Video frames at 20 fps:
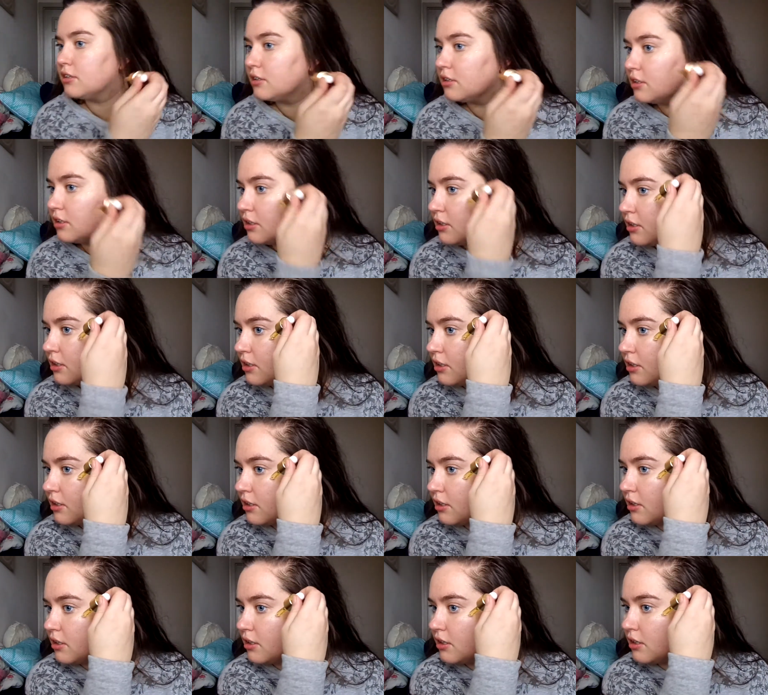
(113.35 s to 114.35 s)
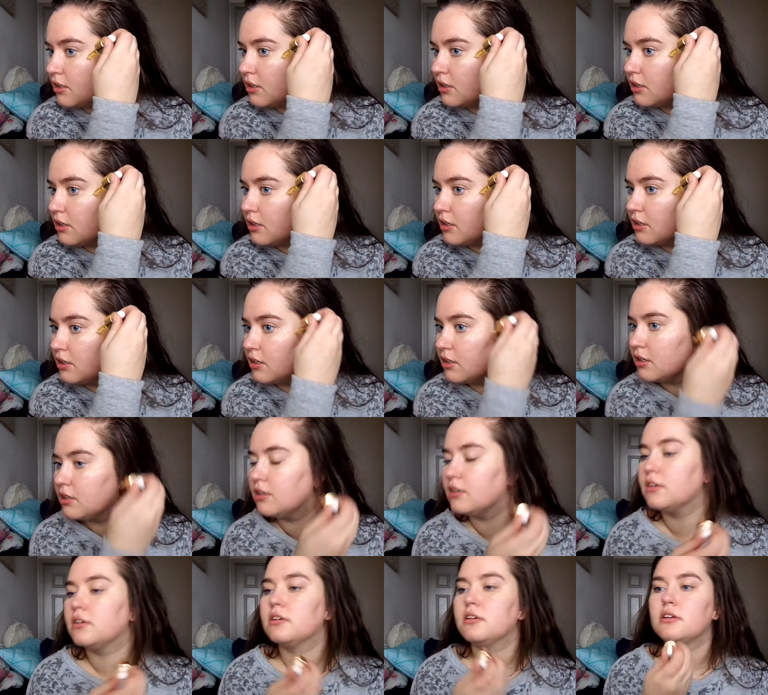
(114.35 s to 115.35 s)

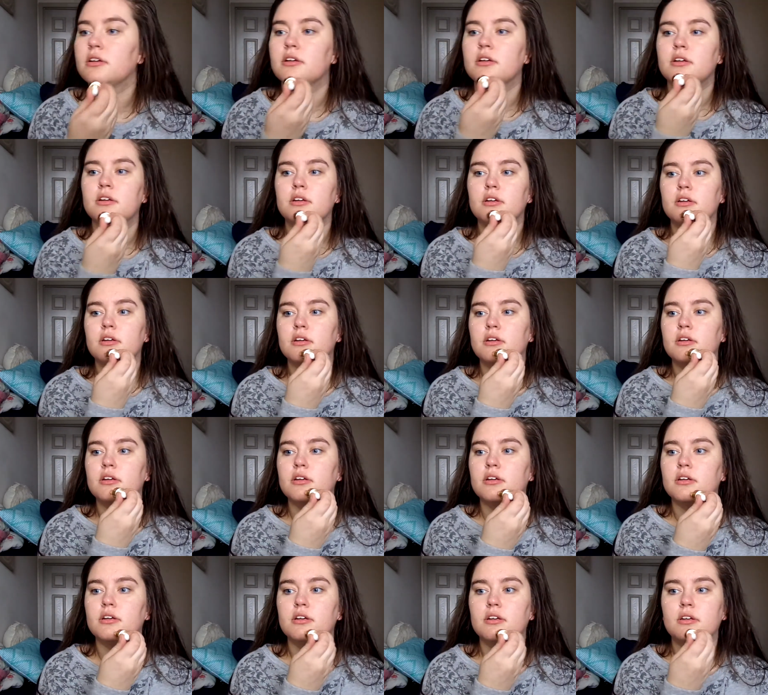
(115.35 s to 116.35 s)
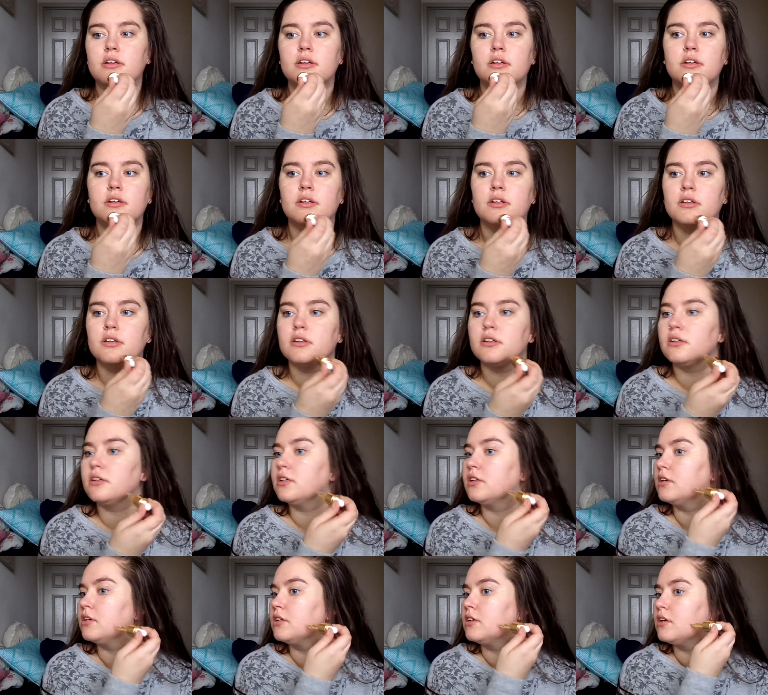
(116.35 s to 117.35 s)

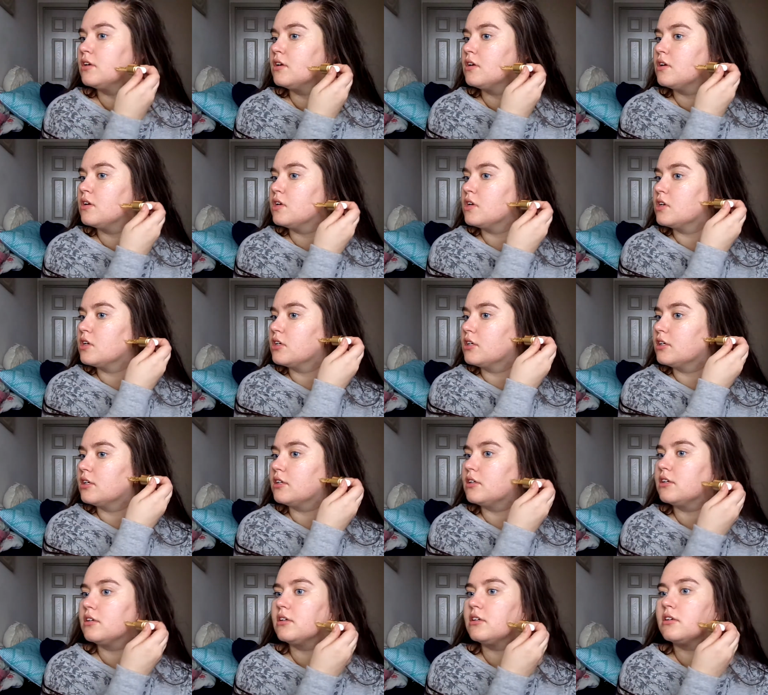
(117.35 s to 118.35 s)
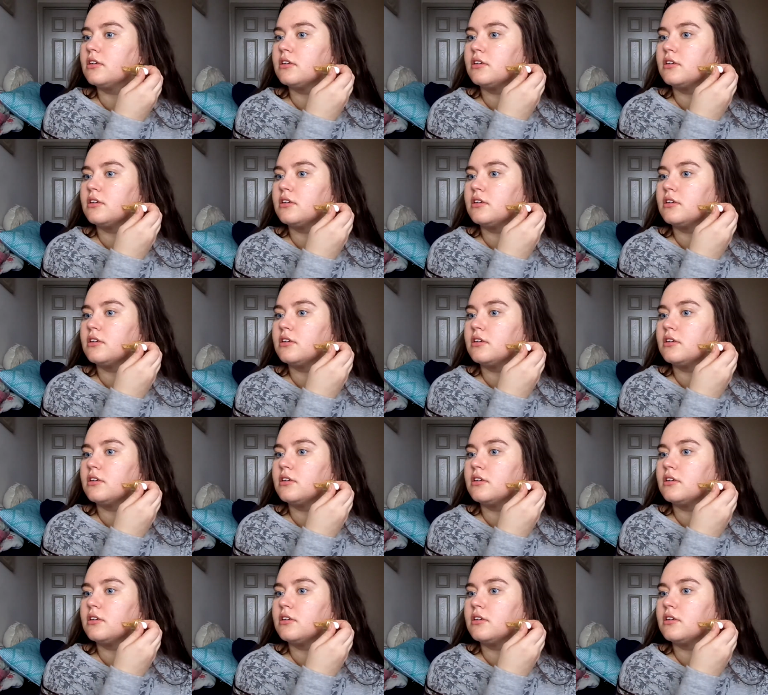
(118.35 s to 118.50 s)
Nobody speaks.